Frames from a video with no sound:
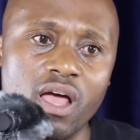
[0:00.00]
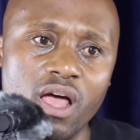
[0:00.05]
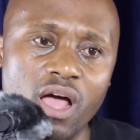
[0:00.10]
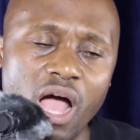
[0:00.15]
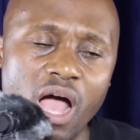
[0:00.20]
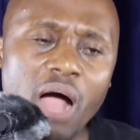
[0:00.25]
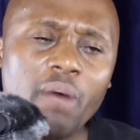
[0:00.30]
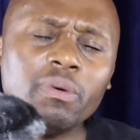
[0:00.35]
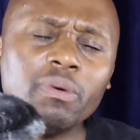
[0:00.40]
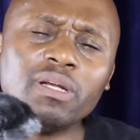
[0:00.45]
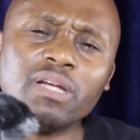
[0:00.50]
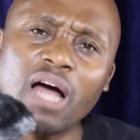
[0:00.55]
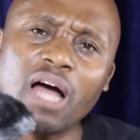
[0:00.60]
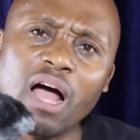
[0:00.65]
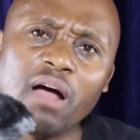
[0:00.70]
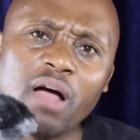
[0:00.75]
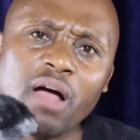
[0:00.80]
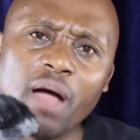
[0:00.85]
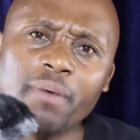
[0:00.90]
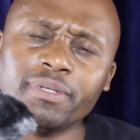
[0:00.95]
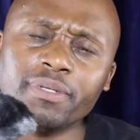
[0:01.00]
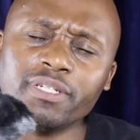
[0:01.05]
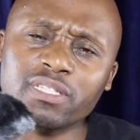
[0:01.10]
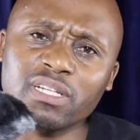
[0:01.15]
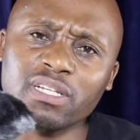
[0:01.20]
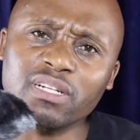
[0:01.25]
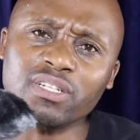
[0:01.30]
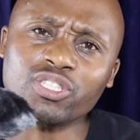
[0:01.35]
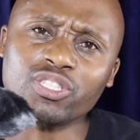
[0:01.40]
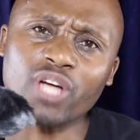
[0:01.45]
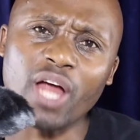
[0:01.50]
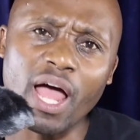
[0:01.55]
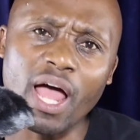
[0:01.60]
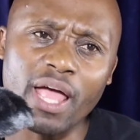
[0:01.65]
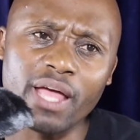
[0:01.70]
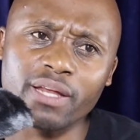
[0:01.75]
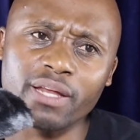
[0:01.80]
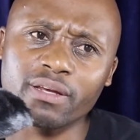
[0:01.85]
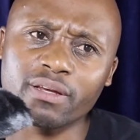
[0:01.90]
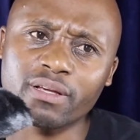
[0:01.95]
I will still try
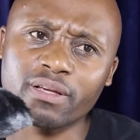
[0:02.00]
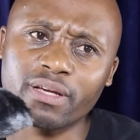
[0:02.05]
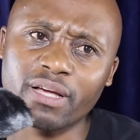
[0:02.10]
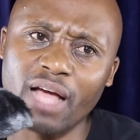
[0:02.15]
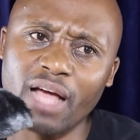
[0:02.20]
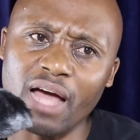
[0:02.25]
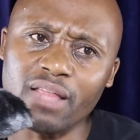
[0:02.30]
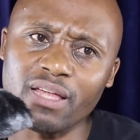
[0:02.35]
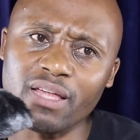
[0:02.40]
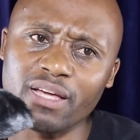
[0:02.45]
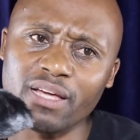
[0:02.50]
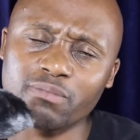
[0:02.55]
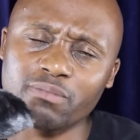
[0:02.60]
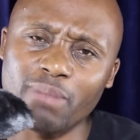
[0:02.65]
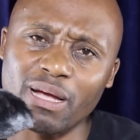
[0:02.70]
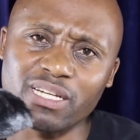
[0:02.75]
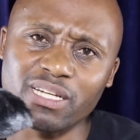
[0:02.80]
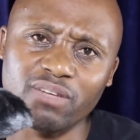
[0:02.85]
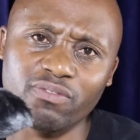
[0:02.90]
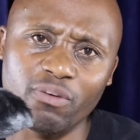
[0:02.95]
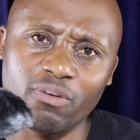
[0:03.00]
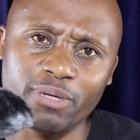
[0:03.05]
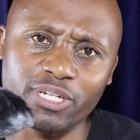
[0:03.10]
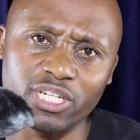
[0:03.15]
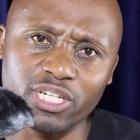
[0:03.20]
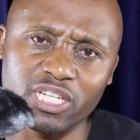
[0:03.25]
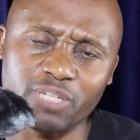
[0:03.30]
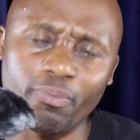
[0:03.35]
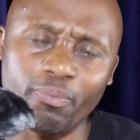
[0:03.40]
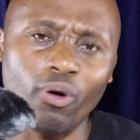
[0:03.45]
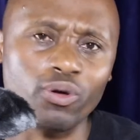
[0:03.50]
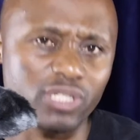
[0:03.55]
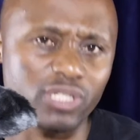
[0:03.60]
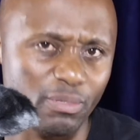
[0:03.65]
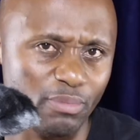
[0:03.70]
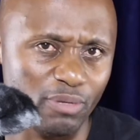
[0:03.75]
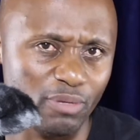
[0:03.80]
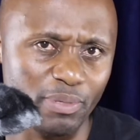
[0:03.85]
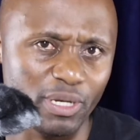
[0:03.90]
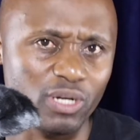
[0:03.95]
and gather as much information as
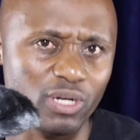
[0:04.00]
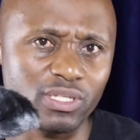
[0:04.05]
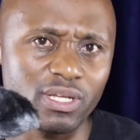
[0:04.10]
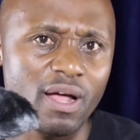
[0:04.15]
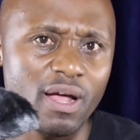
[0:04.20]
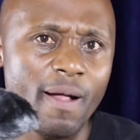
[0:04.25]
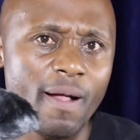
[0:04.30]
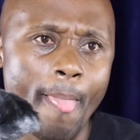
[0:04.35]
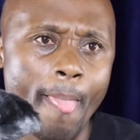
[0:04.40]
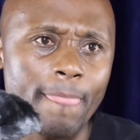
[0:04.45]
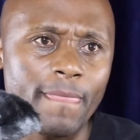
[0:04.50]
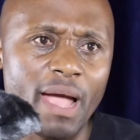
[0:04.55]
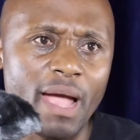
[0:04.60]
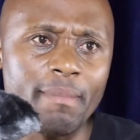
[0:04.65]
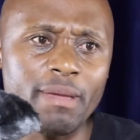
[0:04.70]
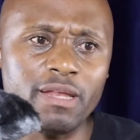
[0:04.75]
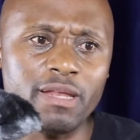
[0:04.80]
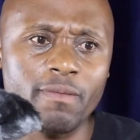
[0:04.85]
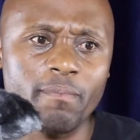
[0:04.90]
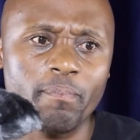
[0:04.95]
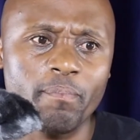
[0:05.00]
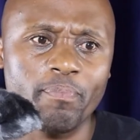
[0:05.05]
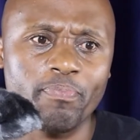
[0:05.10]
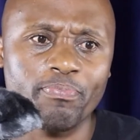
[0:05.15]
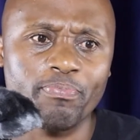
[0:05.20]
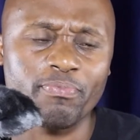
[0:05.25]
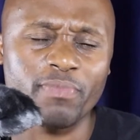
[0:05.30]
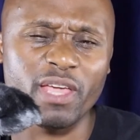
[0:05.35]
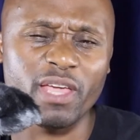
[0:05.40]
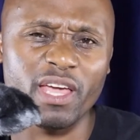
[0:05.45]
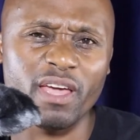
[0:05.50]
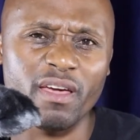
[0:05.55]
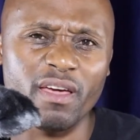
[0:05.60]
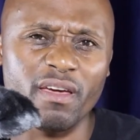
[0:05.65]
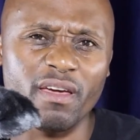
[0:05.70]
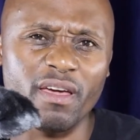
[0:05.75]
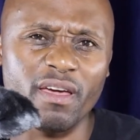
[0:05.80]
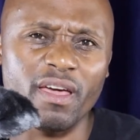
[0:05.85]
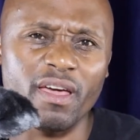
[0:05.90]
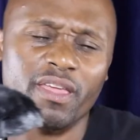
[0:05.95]
possible because, I mean,
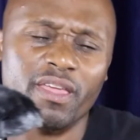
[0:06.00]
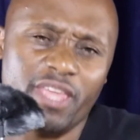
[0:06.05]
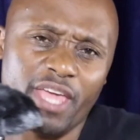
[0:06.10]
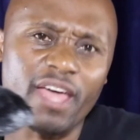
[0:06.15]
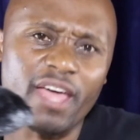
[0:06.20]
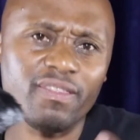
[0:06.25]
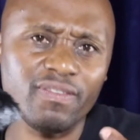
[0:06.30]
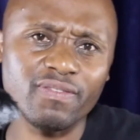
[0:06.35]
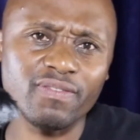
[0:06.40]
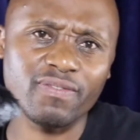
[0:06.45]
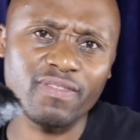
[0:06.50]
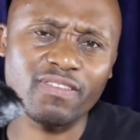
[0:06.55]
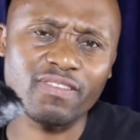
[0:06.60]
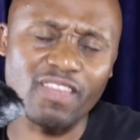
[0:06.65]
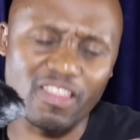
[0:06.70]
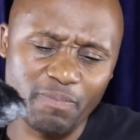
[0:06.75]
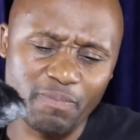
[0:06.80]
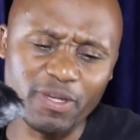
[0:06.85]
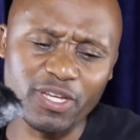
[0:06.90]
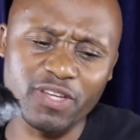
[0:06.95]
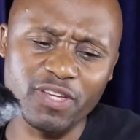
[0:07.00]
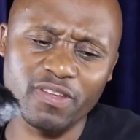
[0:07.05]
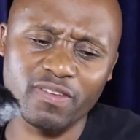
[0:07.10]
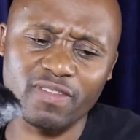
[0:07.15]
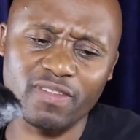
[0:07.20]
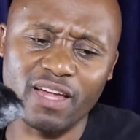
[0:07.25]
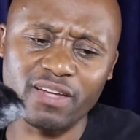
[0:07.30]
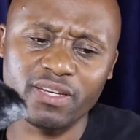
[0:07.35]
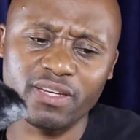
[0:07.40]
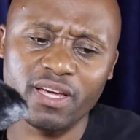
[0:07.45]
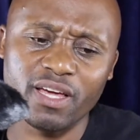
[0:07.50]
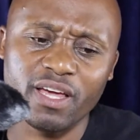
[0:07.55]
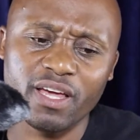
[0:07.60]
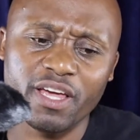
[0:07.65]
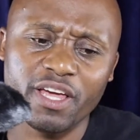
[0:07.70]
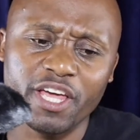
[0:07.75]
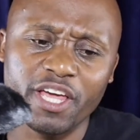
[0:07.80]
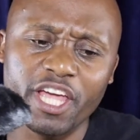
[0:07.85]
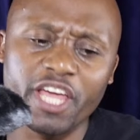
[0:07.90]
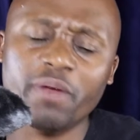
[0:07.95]
yes, the suspicion is that
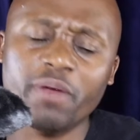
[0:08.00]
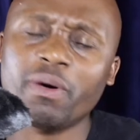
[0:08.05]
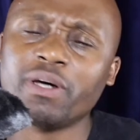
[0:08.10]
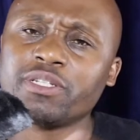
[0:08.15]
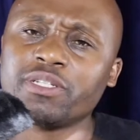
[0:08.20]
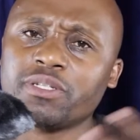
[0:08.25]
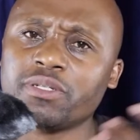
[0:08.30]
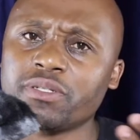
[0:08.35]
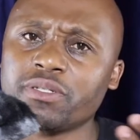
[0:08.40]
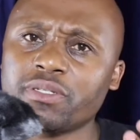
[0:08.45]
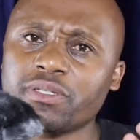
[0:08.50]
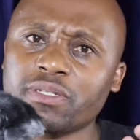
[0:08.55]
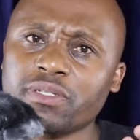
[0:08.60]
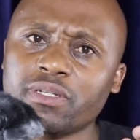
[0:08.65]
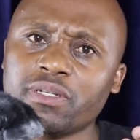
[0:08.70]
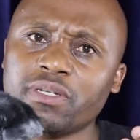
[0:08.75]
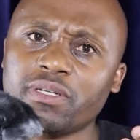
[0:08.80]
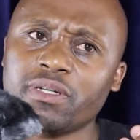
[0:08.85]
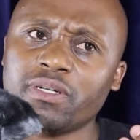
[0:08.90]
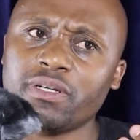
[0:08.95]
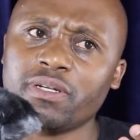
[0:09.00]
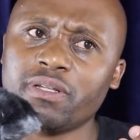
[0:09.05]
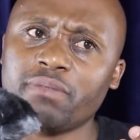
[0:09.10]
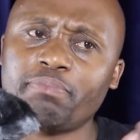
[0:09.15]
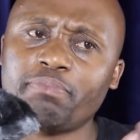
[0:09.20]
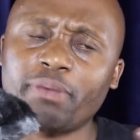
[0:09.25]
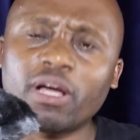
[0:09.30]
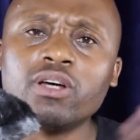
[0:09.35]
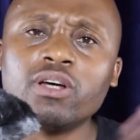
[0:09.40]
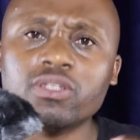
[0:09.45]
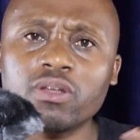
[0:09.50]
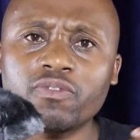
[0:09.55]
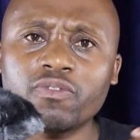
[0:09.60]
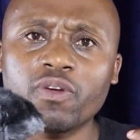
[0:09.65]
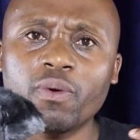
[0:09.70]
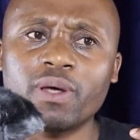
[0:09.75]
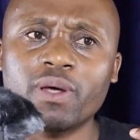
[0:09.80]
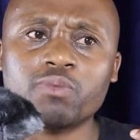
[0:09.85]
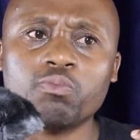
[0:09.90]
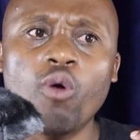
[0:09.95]
it was because of he
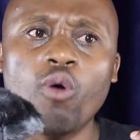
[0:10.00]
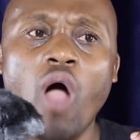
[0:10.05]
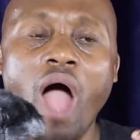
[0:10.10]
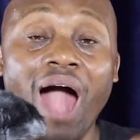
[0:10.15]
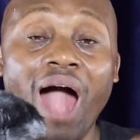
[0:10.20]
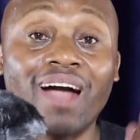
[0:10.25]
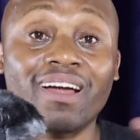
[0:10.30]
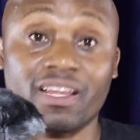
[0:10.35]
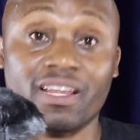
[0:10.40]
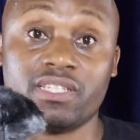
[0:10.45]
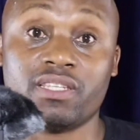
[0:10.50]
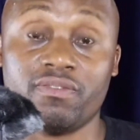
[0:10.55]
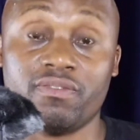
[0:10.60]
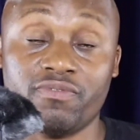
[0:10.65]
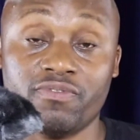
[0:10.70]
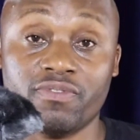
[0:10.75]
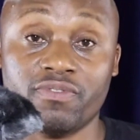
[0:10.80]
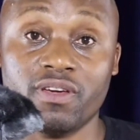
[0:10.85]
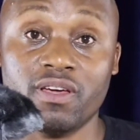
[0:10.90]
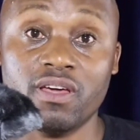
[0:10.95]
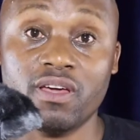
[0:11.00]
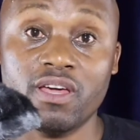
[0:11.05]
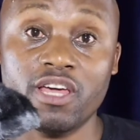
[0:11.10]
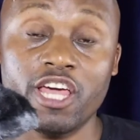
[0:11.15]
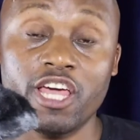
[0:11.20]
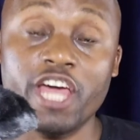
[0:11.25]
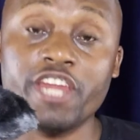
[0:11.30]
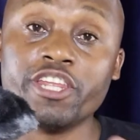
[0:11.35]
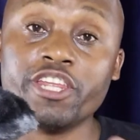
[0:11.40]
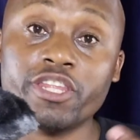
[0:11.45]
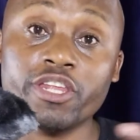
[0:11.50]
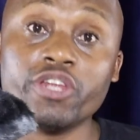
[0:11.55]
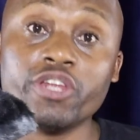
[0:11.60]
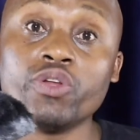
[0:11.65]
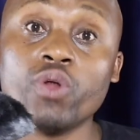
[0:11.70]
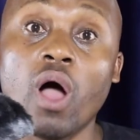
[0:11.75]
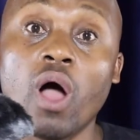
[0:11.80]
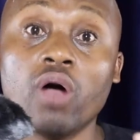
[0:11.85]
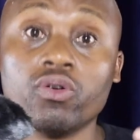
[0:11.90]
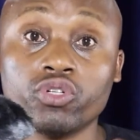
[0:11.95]
was more aggressive and he didn't
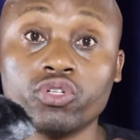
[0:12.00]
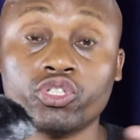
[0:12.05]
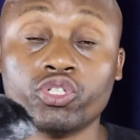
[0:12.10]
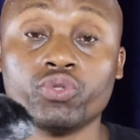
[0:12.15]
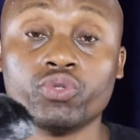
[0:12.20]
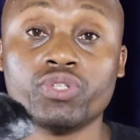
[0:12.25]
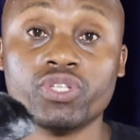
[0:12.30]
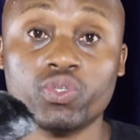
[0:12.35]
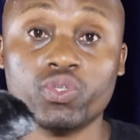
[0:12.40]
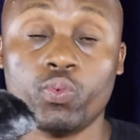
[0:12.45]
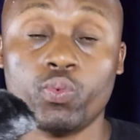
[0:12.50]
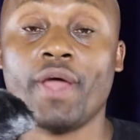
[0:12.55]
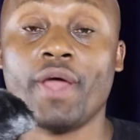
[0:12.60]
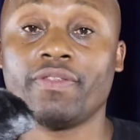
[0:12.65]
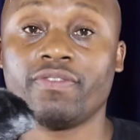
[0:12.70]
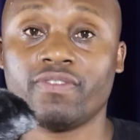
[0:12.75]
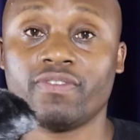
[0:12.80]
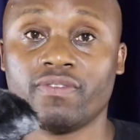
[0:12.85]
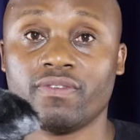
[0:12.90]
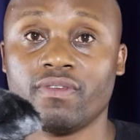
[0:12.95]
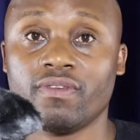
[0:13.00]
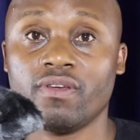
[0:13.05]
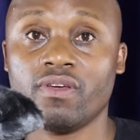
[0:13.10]
know how to choose his words.